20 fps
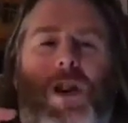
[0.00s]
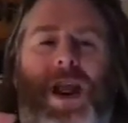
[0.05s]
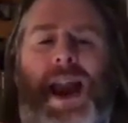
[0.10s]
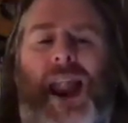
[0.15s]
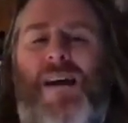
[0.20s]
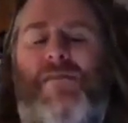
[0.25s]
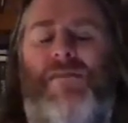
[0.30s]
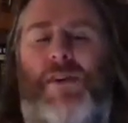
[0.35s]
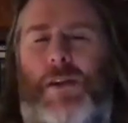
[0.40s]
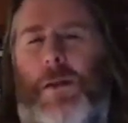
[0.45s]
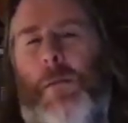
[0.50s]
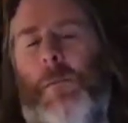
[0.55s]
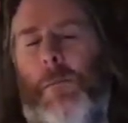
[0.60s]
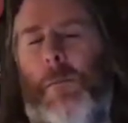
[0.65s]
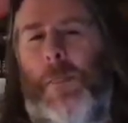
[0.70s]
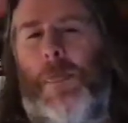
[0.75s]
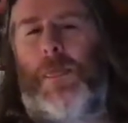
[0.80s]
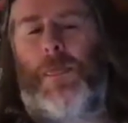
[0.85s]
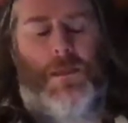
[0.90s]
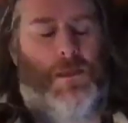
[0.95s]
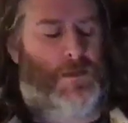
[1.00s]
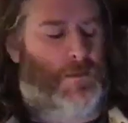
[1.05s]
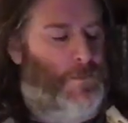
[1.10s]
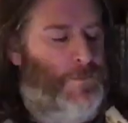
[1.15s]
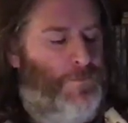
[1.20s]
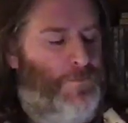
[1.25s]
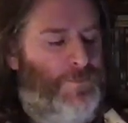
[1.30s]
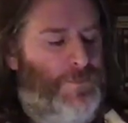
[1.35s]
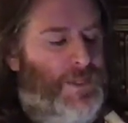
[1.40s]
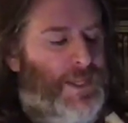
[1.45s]
11
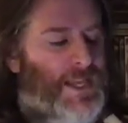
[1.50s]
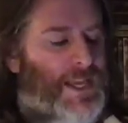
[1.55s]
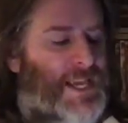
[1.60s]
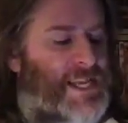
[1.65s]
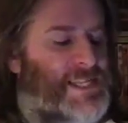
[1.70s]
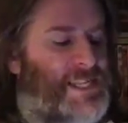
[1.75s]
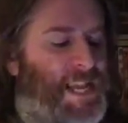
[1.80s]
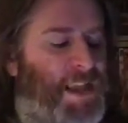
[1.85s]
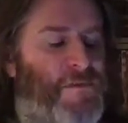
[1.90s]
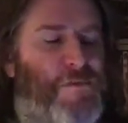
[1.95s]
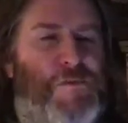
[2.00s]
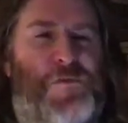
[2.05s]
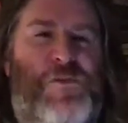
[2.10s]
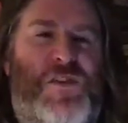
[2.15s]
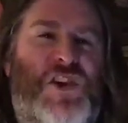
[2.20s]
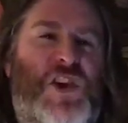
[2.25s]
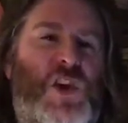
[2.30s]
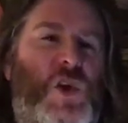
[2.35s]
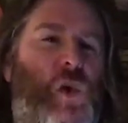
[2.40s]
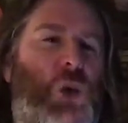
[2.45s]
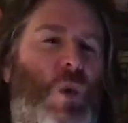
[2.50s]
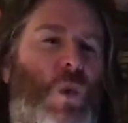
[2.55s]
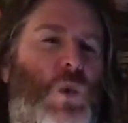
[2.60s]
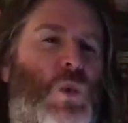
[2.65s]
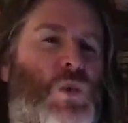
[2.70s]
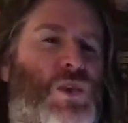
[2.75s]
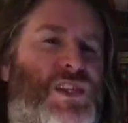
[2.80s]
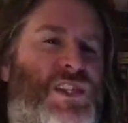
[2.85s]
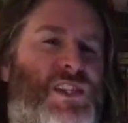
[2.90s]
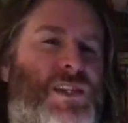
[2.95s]
is a
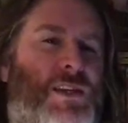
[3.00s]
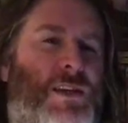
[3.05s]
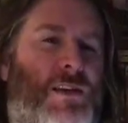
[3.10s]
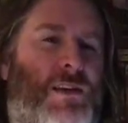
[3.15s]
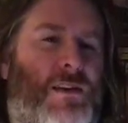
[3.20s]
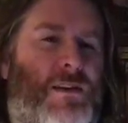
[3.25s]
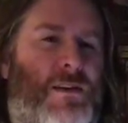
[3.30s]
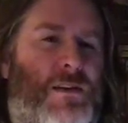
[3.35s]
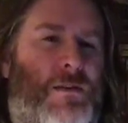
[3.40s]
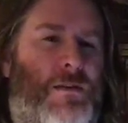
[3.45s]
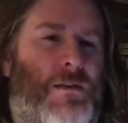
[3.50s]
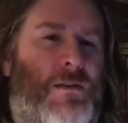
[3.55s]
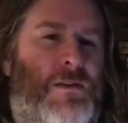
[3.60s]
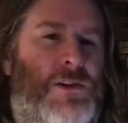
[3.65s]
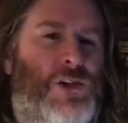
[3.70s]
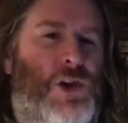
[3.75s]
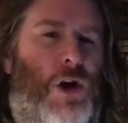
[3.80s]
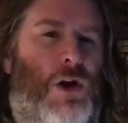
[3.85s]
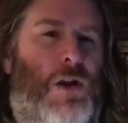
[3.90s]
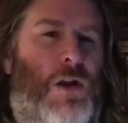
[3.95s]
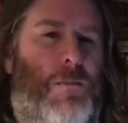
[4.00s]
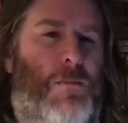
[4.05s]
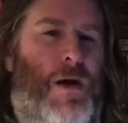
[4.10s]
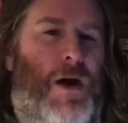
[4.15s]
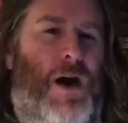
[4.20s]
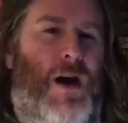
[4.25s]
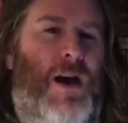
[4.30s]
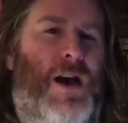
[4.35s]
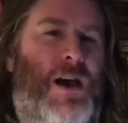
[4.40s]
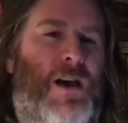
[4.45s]
Fuse chocolate bar.